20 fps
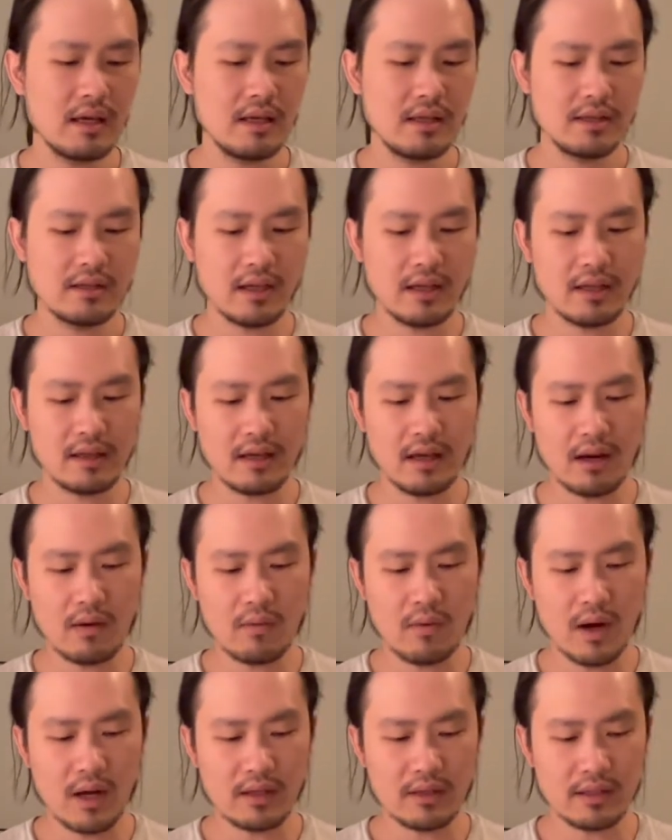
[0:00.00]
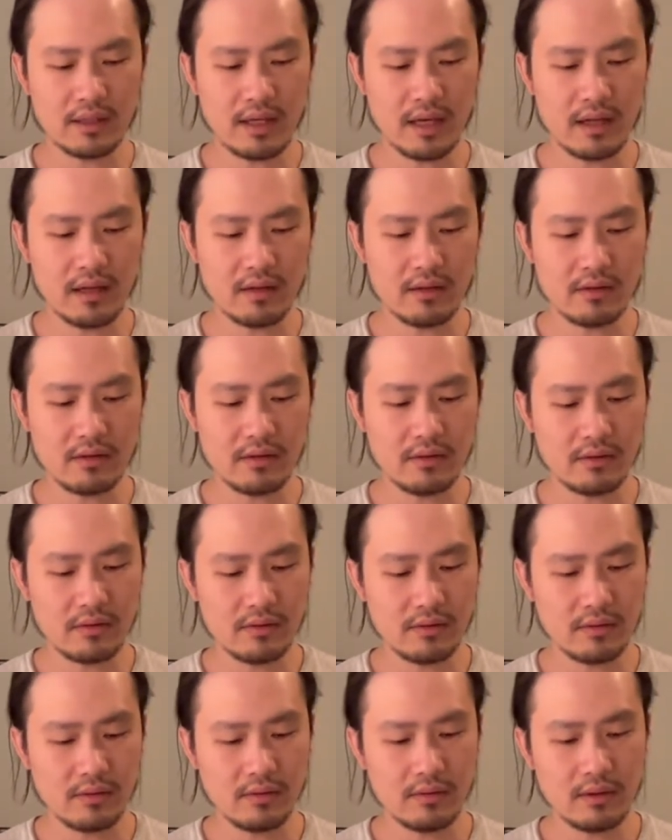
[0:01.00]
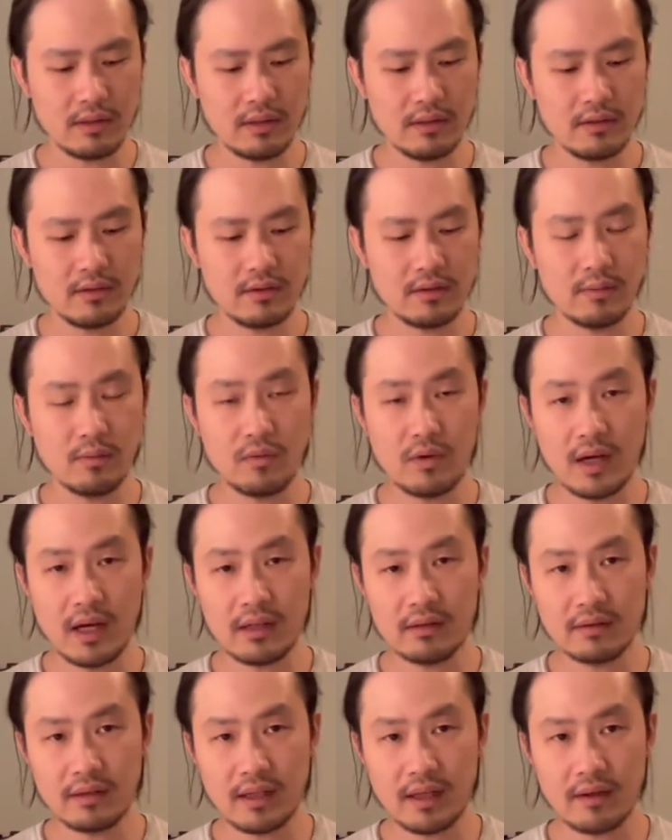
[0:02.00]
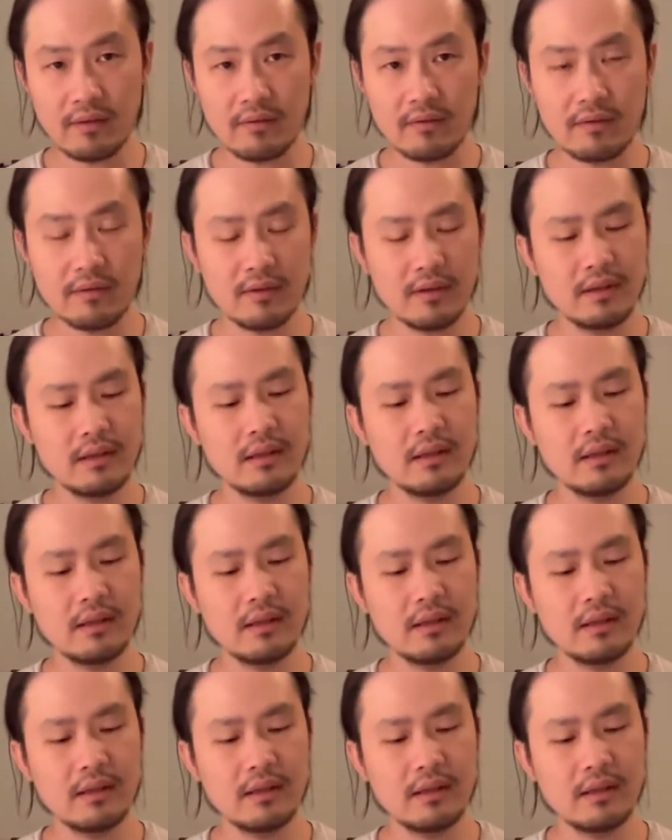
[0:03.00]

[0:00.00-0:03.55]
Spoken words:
saying that I wanted to get into some wildlife